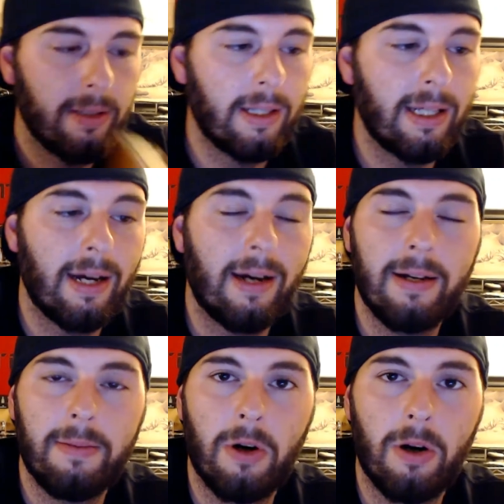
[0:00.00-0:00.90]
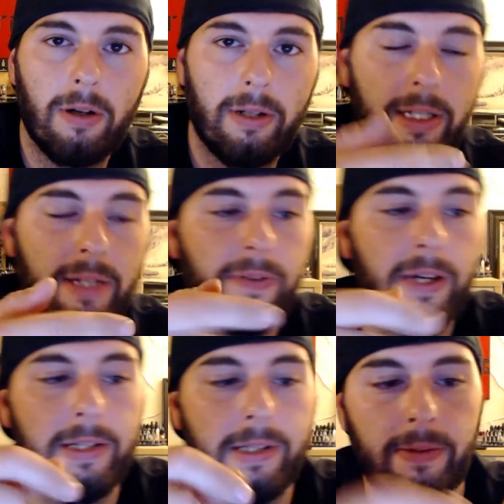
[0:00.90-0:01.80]
The IMR
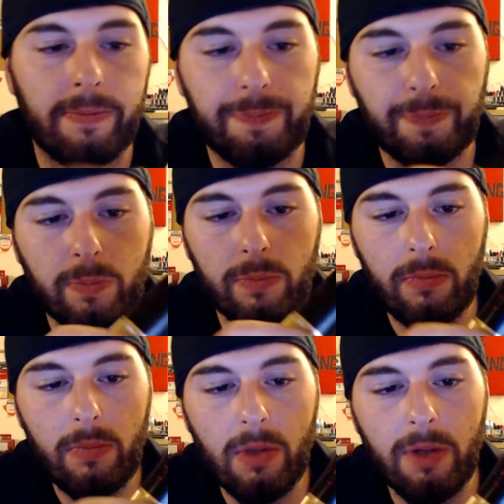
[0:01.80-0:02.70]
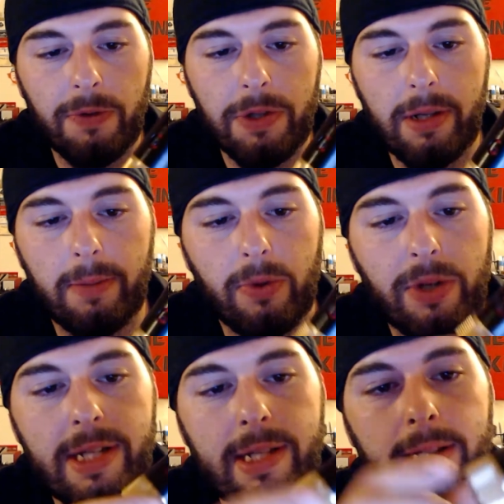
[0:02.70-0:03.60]
eFest, for some
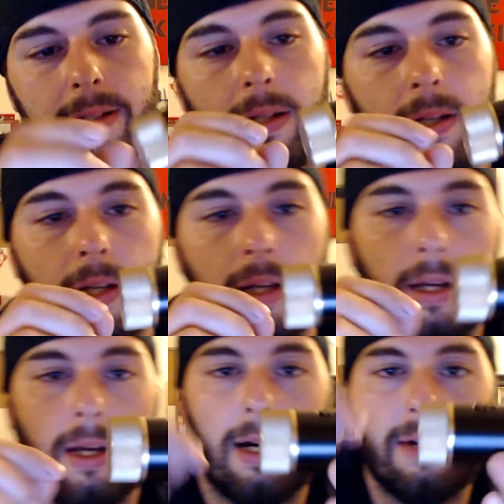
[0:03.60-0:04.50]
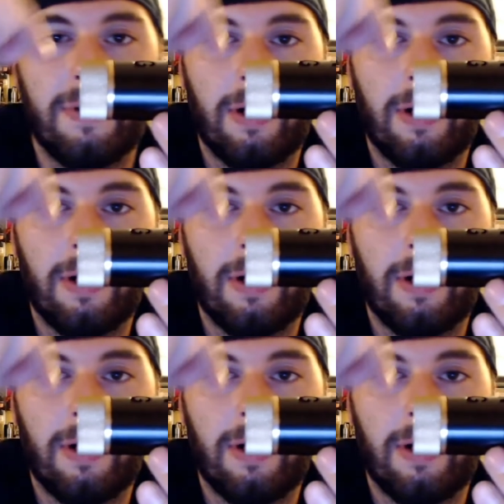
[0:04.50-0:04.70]
reason, I've